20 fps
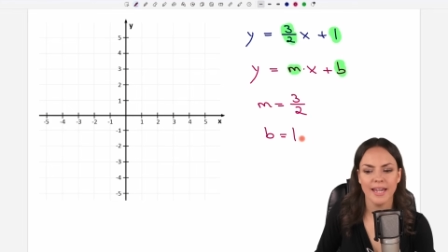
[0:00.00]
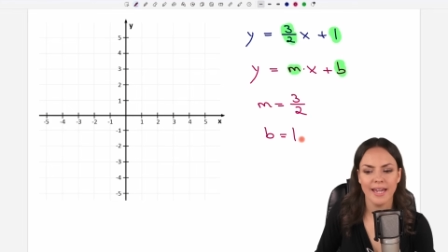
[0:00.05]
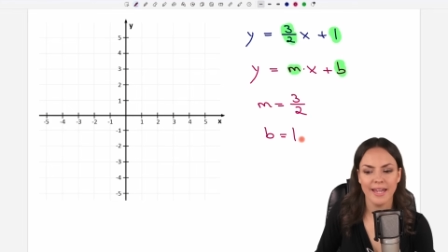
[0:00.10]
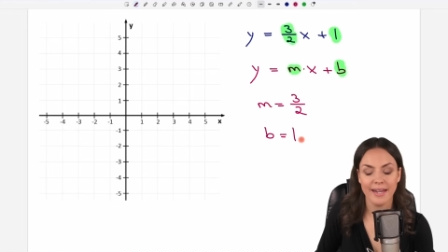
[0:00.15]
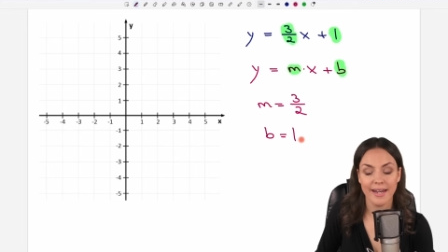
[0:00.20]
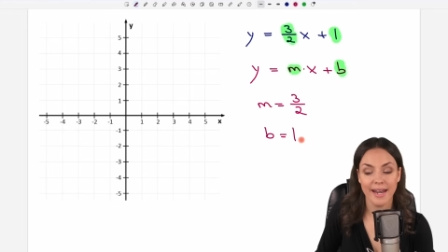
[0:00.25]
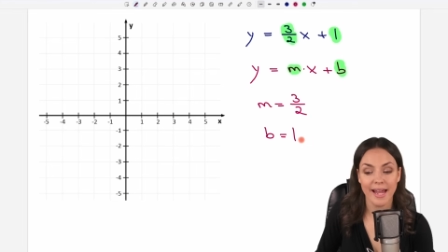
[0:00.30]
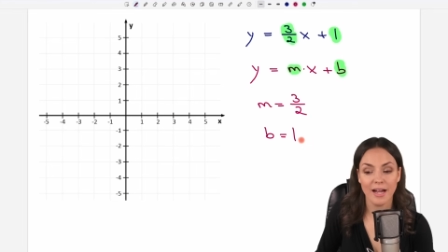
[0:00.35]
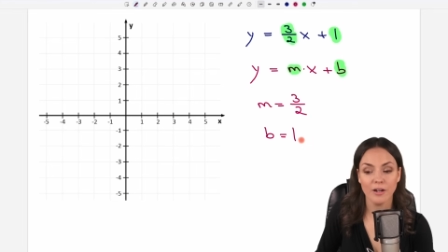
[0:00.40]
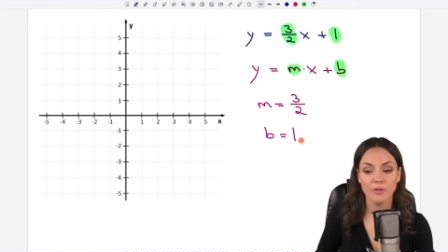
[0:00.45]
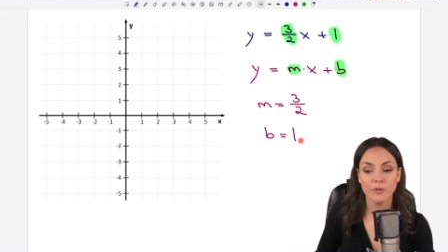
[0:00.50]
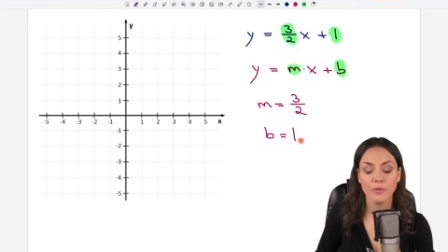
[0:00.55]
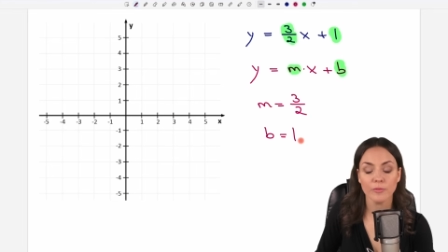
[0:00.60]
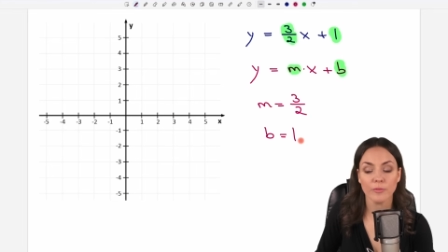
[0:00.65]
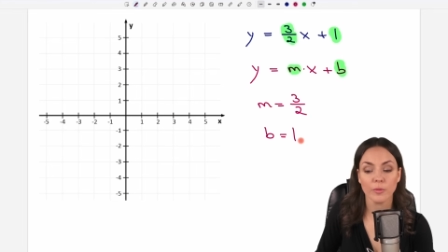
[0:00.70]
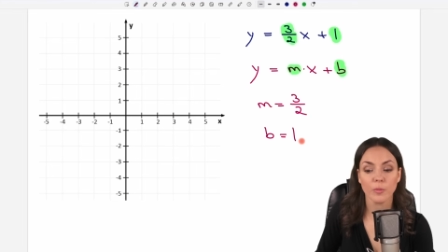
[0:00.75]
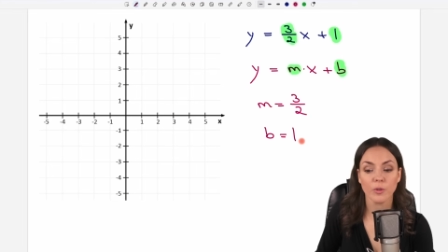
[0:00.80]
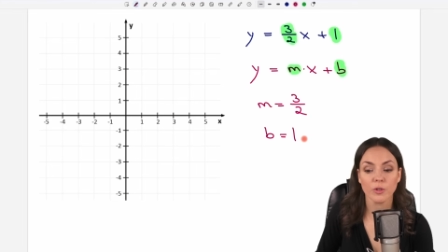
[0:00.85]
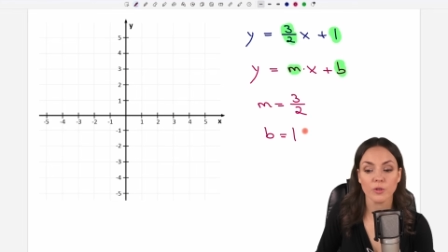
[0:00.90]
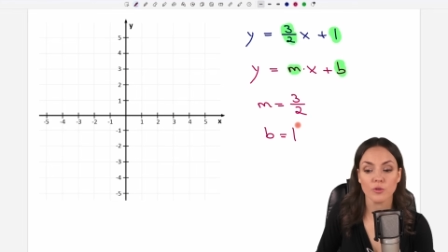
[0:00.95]
And now
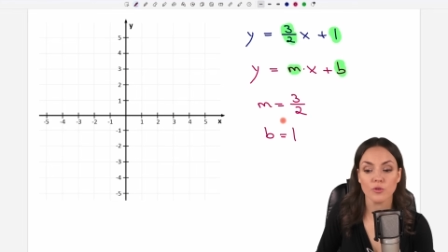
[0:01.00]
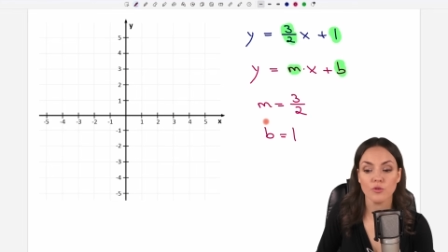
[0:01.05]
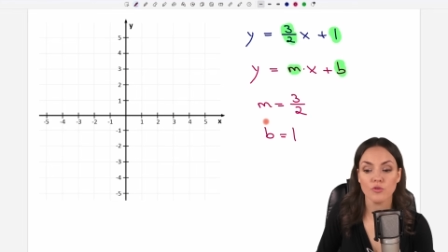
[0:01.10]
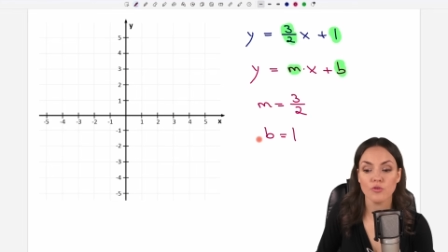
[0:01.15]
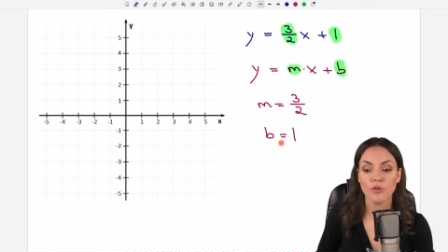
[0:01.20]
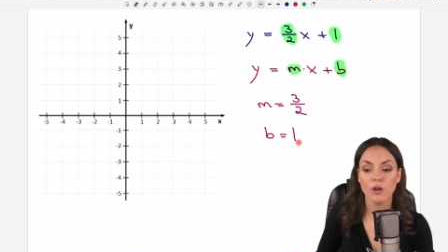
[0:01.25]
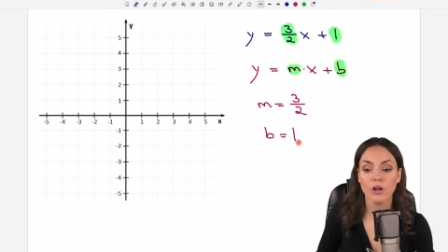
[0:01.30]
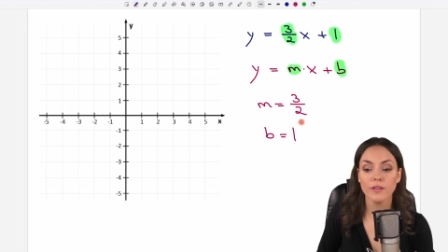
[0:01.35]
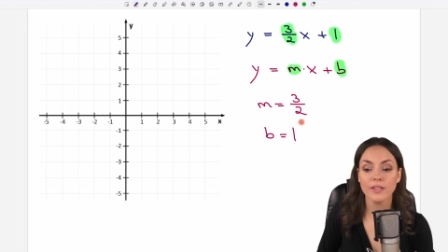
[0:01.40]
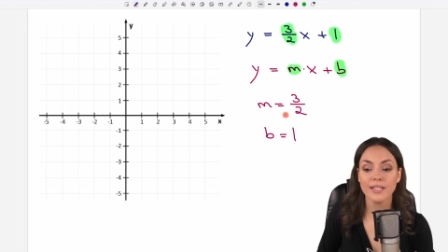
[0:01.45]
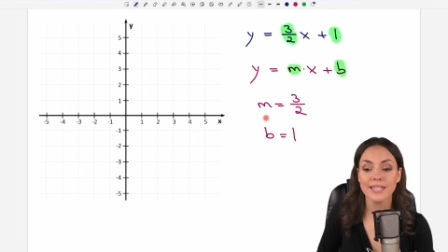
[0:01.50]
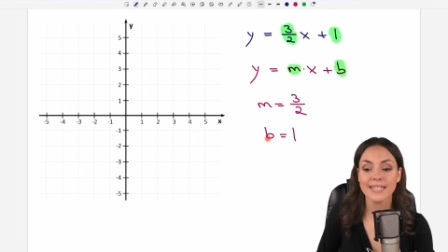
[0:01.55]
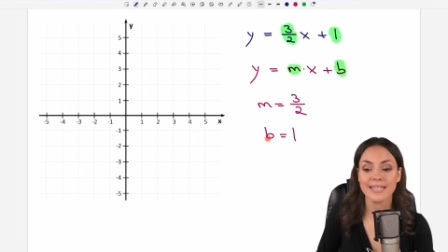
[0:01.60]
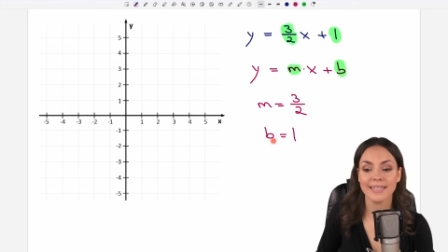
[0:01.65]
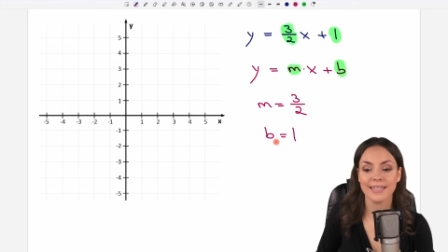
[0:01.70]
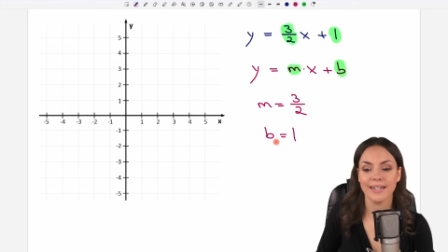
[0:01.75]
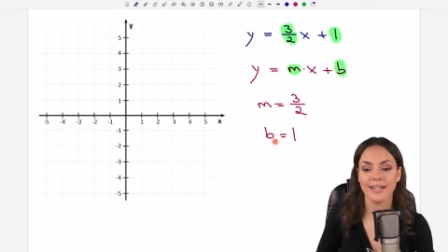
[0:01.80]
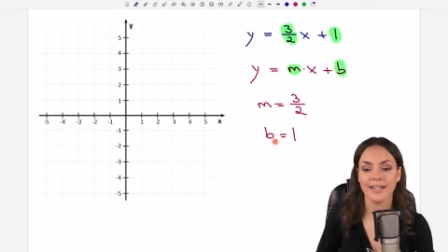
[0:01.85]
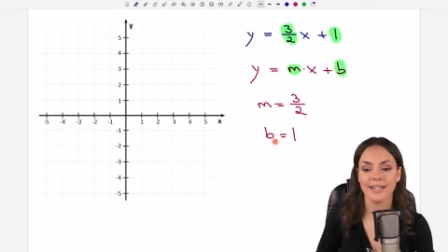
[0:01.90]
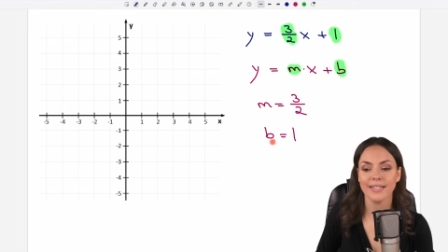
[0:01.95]
if we want to draw
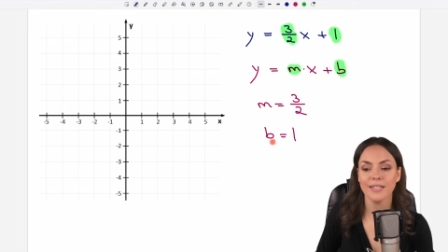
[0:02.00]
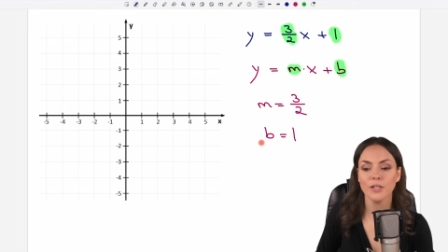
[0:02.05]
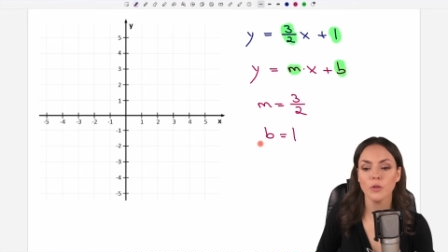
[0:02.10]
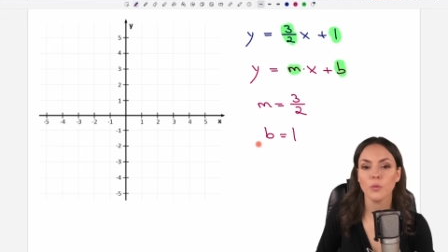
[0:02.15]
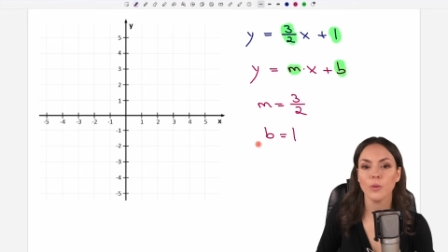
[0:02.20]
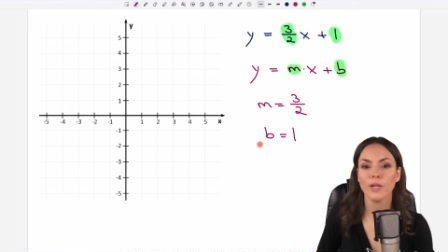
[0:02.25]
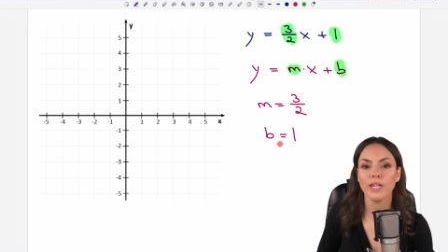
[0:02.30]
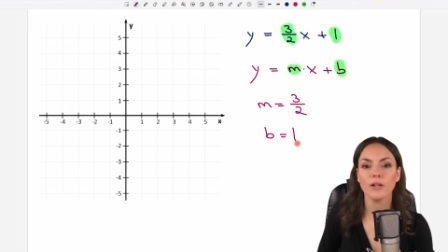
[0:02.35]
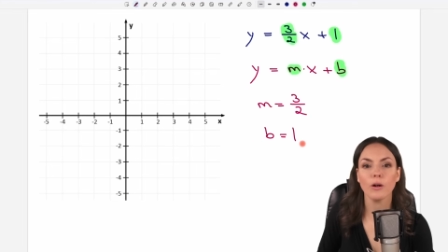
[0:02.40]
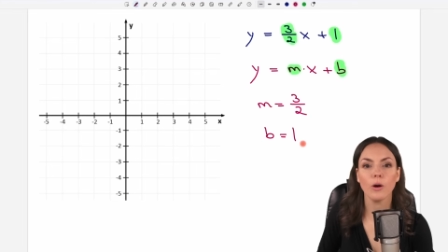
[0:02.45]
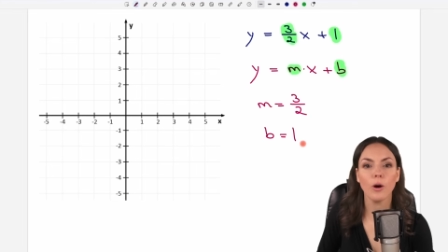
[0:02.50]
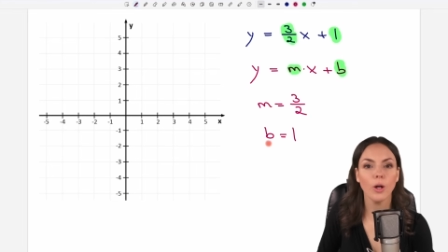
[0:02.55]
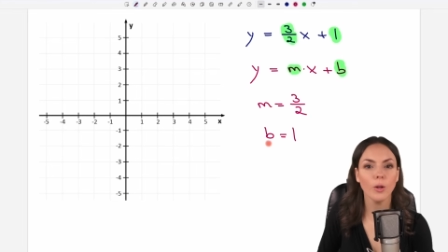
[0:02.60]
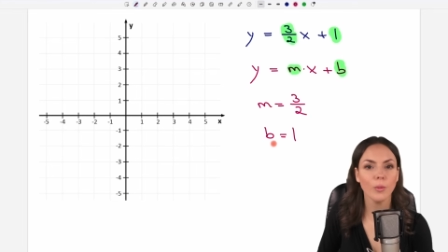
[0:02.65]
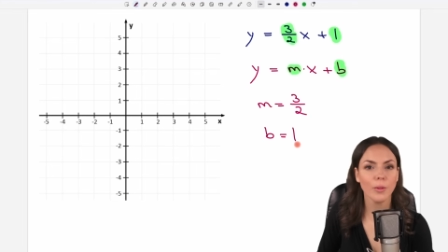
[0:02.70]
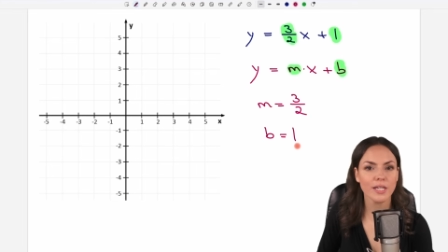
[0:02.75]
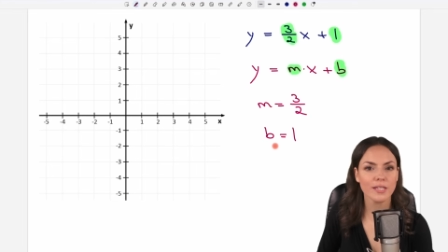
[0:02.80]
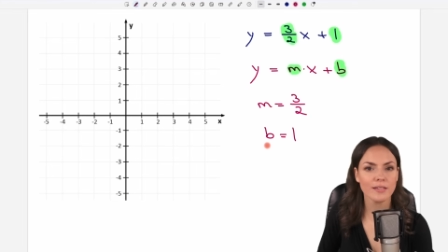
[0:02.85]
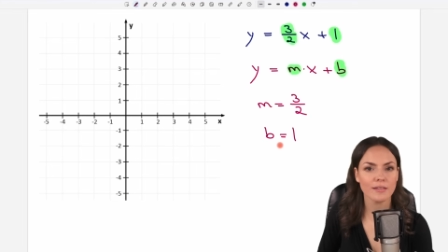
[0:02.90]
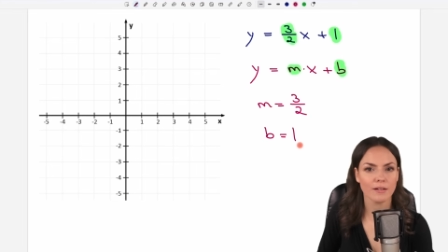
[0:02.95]
this line, we
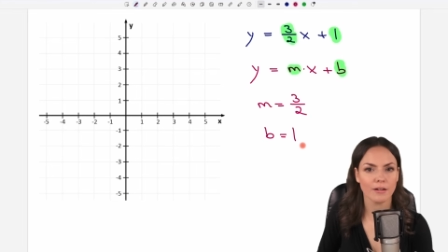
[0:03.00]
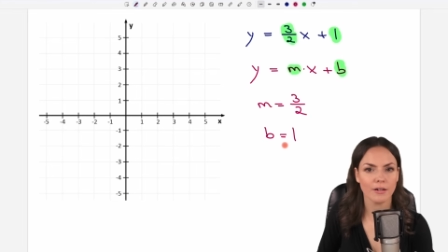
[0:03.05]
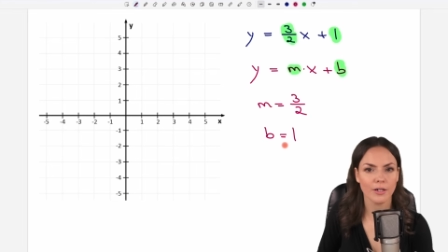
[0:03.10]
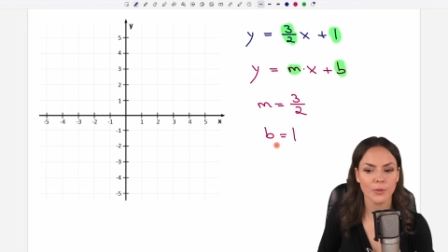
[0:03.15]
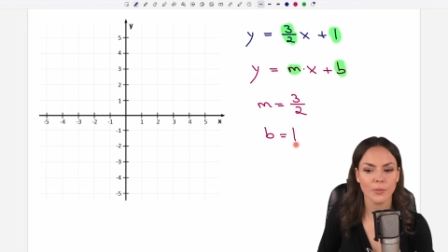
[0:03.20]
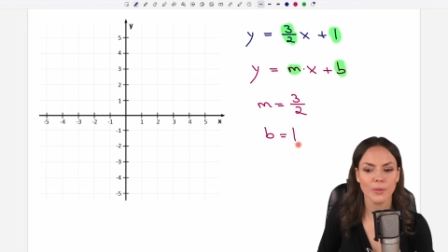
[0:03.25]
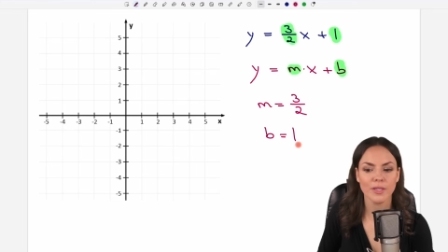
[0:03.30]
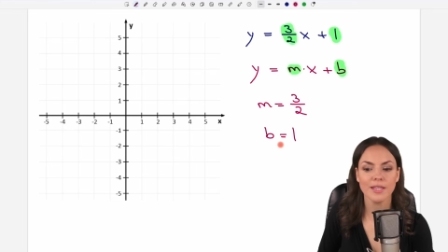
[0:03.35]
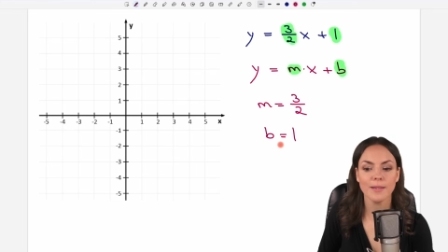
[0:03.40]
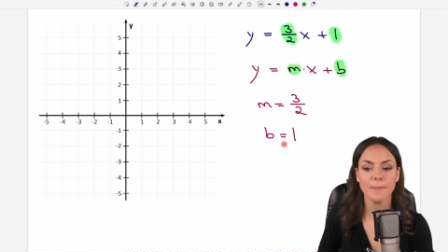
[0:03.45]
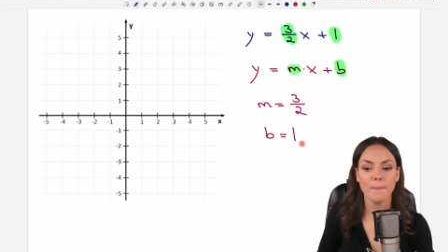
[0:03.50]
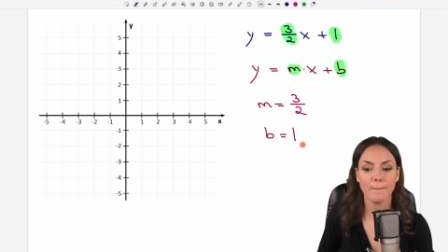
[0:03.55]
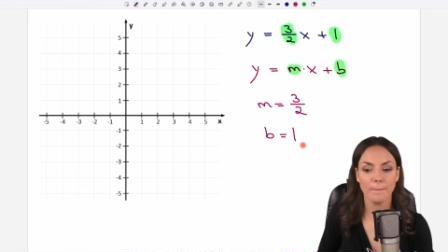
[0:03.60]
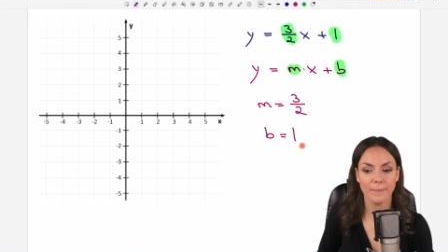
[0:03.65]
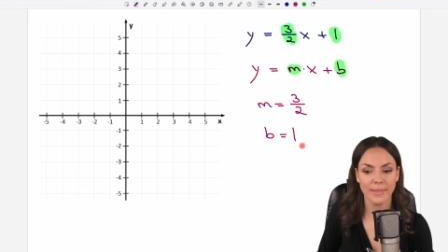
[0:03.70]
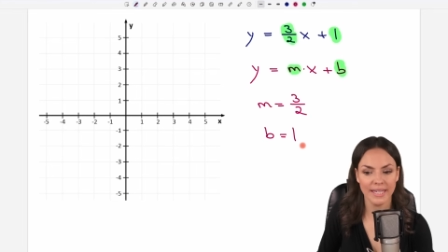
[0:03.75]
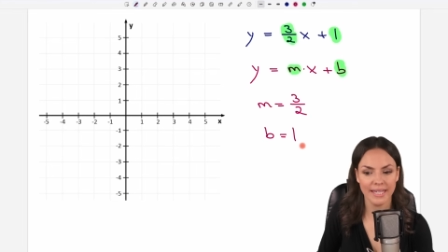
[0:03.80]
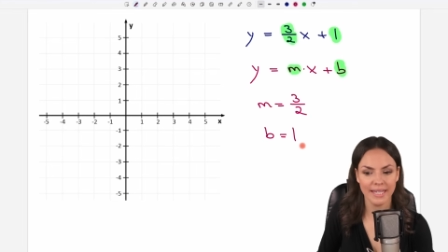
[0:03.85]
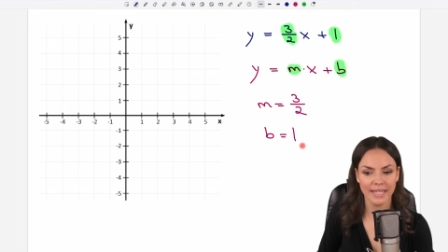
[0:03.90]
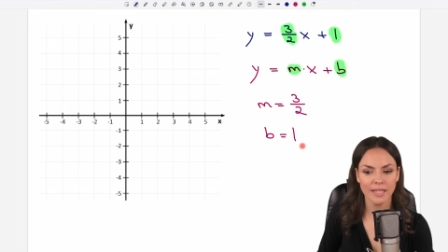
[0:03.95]
always start with the
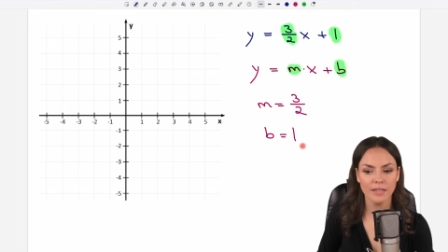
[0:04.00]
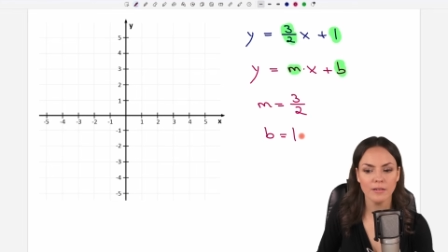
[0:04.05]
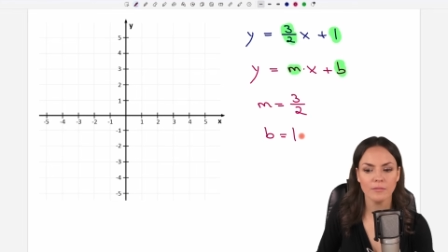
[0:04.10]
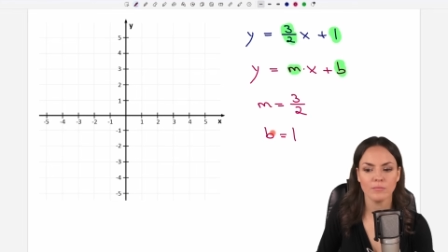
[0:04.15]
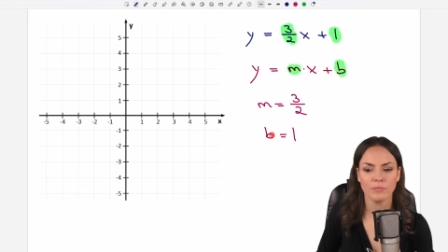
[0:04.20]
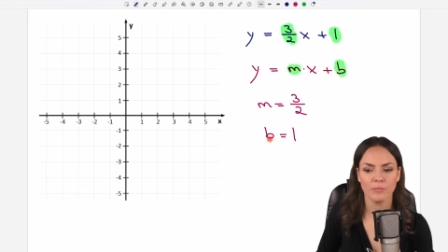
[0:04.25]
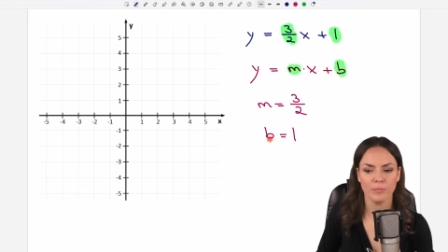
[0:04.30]
B.